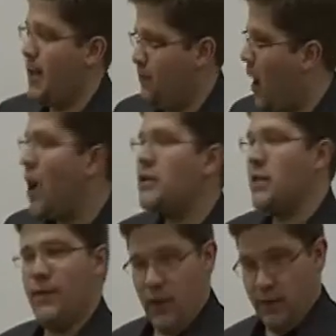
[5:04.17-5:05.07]
and
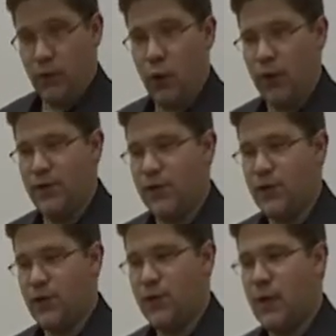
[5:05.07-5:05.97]
positive
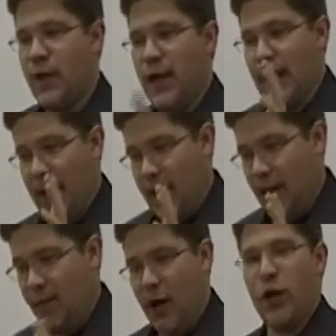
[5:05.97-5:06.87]
influence
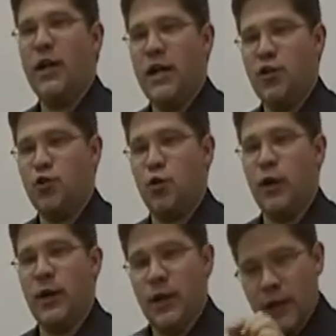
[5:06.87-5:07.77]
in American
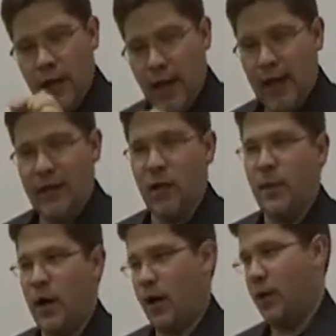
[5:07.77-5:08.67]
history and in
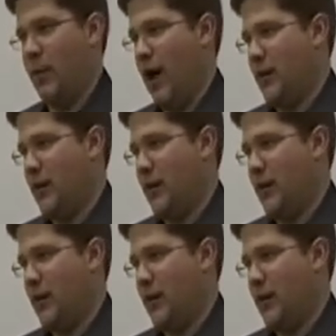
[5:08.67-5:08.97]
American